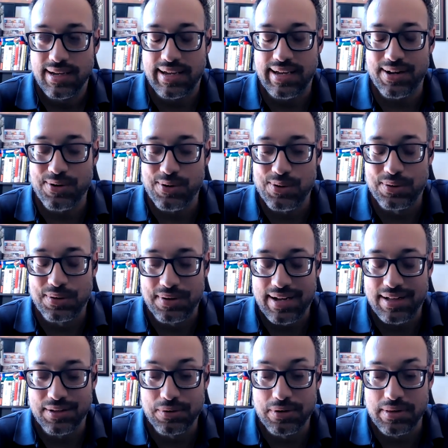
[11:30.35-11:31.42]
ghetto or
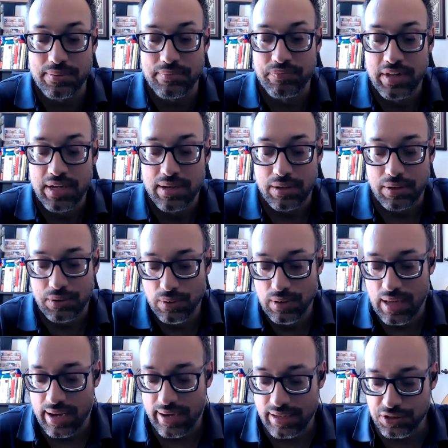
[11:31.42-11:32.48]
algorithm
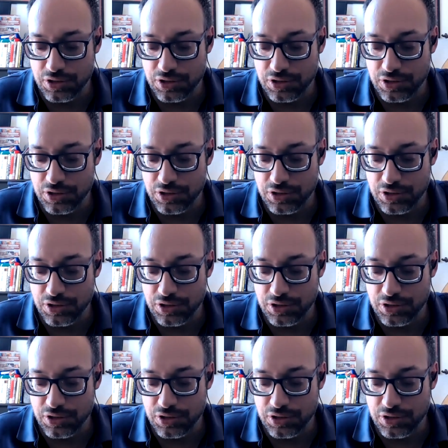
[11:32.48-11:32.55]
gulag.